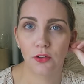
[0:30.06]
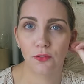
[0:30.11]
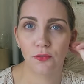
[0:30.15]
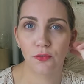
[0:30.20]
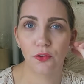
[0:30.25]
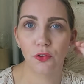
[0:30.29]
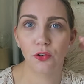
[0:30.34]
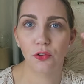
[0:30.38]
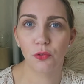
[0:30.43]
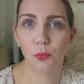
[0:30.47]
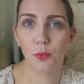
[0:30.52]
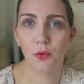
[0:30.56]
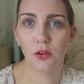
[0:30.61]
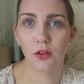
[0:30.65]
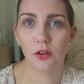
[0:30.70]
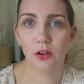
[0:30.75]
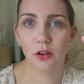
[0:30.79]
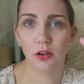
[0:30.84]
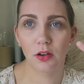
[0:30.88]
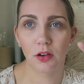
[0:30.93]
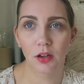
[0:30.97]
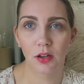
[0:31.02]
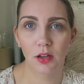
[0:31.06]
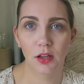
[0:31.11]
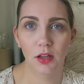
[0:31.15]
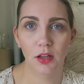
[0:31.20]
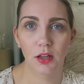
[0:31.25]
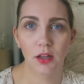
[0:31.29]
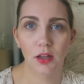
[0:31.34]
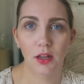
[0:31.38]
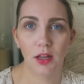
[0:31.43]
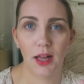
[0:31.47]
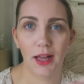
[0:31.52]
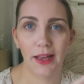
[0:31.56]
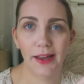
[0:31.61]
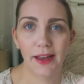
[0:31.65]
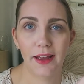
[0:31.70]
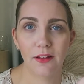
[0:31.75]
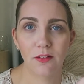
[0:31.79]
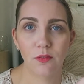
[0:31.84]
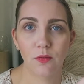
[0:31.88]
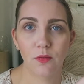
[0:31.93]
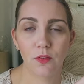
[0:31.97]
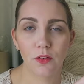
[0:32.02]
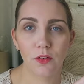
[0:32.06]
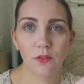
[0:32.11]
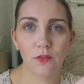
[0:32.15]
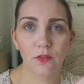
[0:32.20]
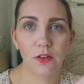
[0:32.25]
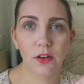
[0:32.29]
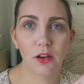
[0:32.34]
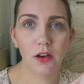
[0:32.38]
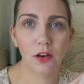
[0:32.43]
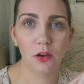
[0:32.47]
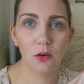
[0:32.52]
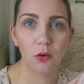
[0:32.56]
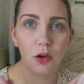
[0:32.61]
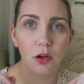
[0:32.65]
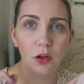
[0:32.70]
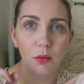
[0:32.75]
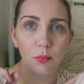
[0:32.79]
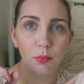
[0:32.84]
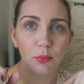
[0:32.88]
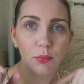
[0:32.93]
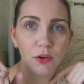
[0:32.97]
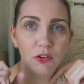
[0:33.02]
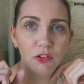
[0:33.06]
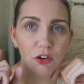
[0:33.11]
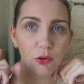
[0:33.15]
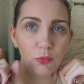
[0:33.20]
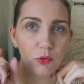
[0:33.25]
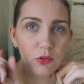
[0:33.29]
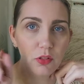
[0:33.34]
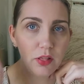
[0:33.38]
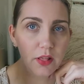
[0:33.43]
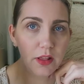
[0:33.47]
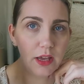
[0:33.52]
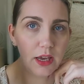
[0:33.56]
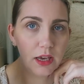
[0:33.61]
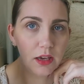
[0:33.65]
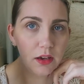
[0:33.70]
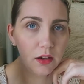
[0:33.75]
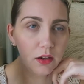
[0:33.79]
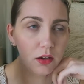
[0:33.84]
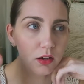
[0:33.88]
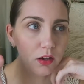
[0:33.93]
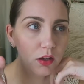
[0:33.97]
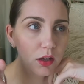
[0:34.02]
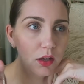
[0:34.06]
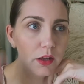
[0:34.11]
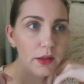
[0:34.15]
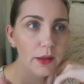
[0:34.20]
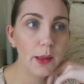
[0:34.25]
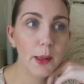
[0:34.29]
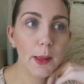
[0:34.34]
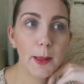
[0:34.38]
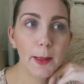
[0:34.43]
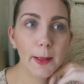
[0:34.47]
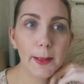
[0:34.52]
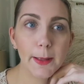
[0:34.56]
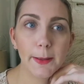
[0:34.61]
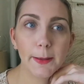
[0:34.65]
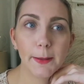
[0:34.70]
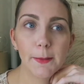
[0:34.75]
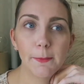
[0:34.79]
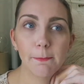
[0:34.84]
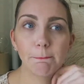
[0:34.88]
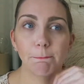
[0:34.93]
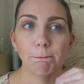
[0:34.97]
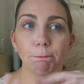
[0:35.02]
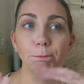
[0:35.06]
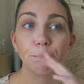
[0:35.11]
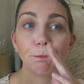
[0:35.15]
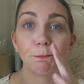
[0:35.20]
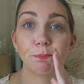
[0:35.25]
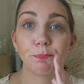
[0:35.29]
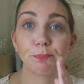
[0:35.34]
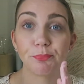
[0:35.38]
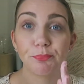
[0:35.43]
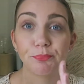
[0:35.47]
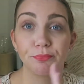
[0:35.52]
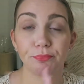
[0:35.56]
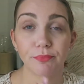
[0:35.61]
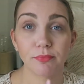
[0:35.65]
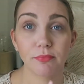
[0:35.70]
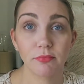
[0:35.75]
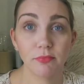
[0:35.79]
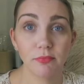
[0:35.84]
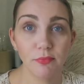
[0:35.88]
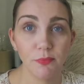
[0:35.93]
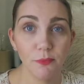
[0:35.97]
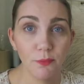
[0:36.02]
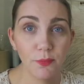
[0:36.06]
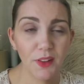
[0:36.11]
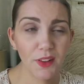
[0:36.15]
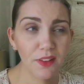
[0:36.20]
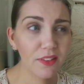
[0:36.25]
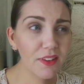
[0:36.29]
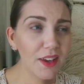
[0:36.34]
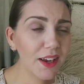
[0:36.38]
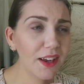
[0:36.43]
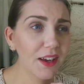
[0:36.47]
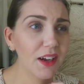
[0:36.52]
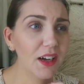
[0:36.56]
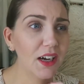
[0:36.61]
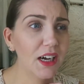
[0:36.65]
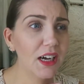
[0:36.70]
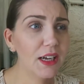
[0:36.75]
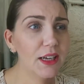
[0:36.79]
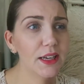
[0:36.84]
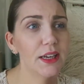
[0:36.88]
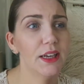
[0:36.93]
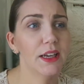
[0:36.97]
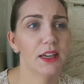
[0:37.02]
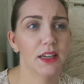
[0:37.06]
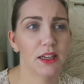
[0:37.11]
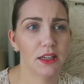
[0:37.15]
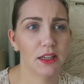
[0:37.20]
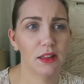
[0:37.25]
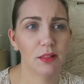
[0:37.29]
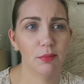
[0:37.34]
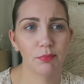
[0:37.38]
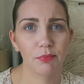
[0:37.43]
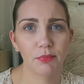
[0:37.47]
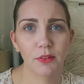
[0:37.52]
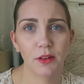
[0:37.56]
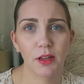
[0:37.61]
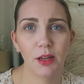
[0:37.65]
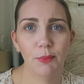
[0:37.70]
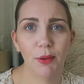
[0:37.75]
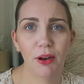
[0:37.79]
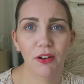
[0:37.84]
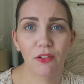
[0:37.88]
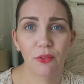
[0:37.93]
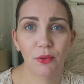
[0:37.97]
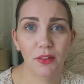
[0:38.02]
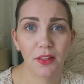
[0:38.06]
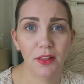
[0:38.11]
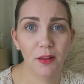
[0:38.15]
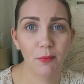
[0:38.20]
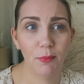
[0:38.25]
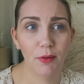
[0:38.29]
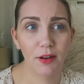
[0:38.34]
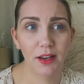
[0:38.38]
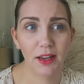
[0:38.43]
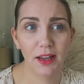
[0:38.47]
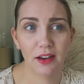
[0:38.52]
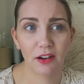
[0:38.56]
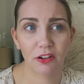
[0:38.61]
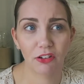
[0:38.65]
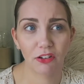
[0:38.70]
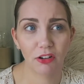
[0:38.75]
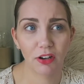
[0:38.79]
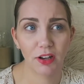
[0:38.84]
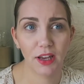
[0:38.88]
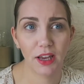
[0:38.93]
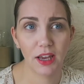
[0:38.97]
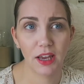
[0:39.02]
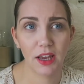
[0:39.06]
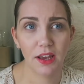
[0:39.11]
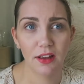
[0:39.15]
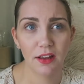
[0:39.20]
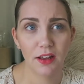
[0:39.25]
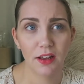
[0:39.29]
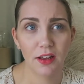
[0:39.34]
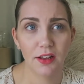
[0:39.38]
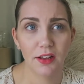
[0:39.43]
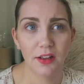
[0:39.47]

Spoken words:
first one, I have a video up, which I will link. Second guy, I matched with him and he actually